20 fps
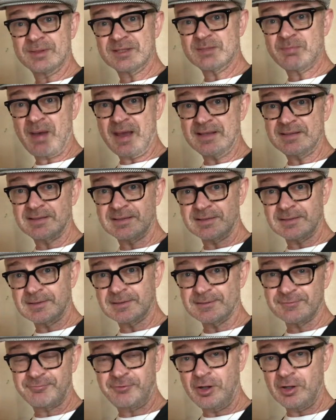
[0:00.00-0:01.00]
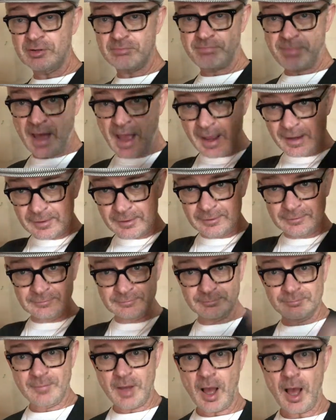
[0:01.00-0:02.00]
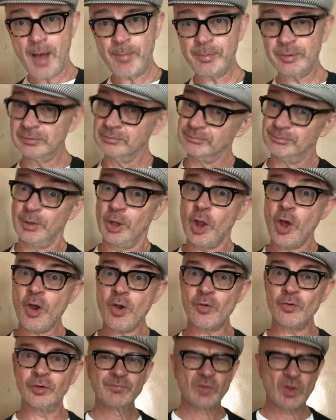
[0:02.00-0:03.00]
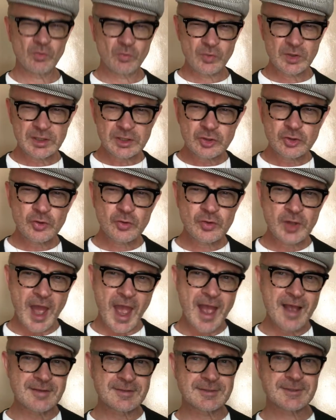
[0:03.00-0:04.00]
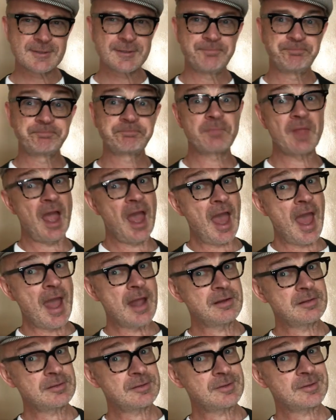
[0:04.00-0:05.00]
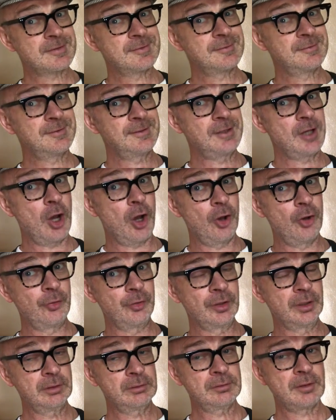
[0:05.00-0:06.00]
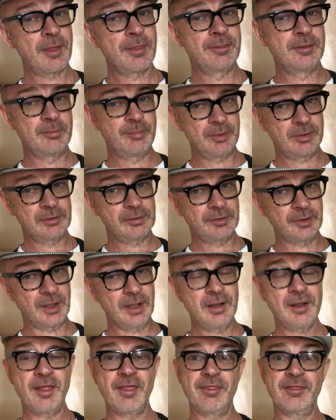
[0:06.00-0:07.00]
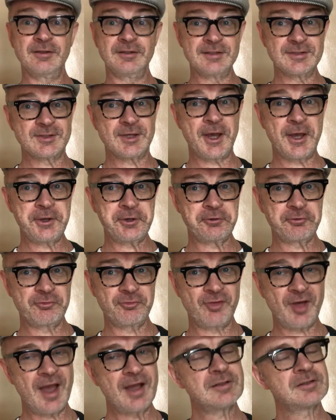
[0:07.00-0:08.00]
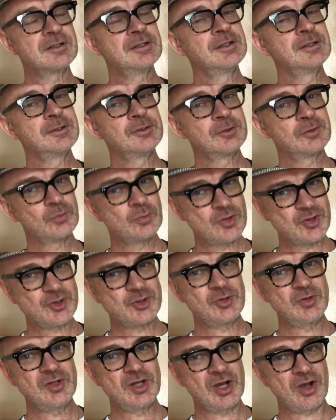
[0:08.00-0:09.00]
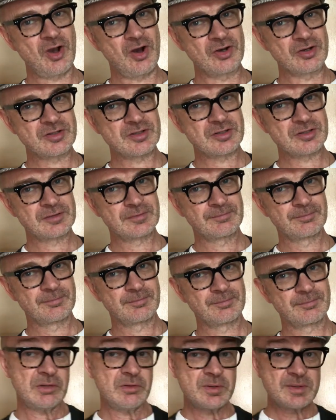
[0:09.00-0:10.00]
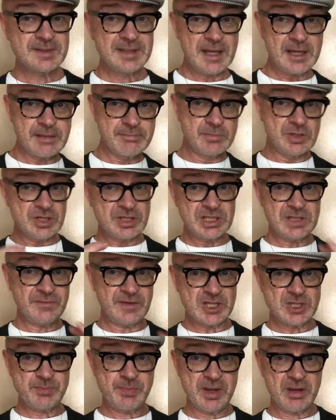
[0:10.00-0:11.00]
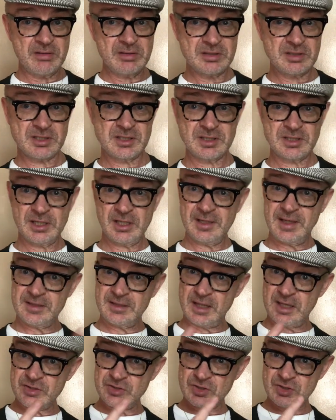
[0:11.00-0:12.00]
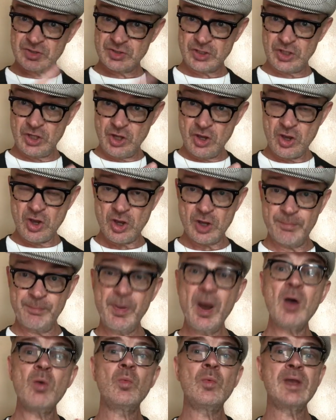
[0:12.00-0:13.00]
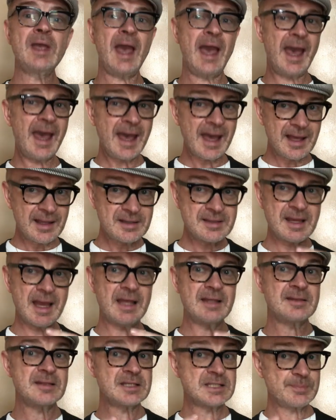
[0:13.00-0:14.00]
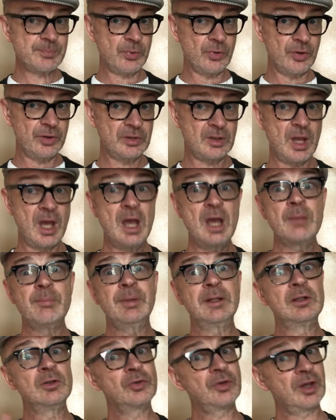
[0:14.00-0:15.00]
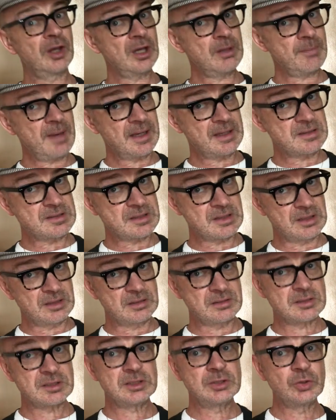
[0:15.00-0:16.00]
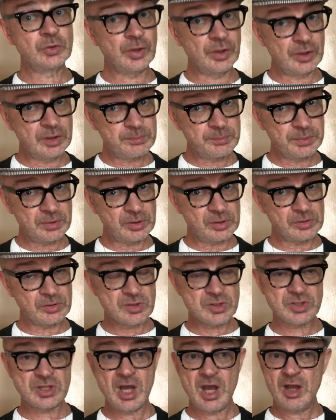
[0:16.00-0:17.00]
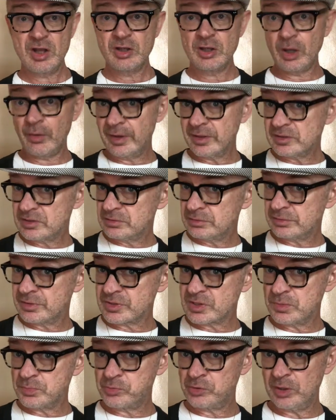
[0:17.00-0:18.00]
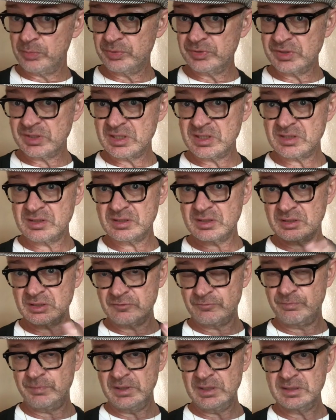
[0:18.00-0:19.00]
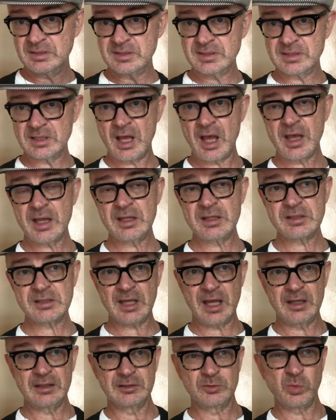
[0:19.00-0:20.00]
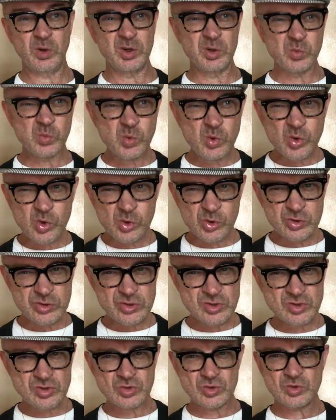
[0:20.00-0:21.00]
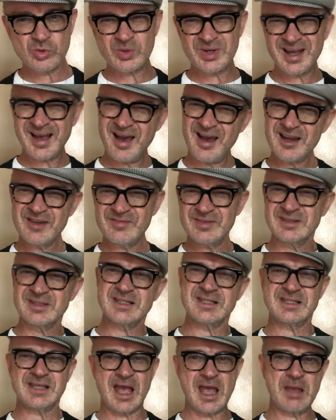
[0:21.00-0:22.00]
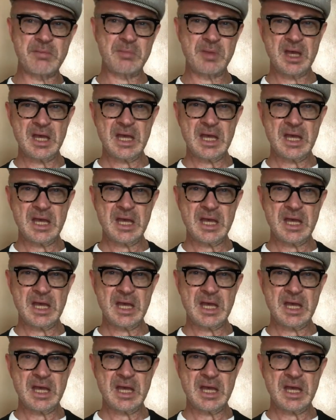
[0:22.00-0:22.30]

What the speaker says: spaces, front and back and up and below. A really cool house. And the owner, the builder, the designer of that was Julia Cox. So it was that immersive experience that led us to her. But we had, at this point, been looking at magazines, looking at blogs, going to look at some properties that had been designed and had won awards or were kind of in the same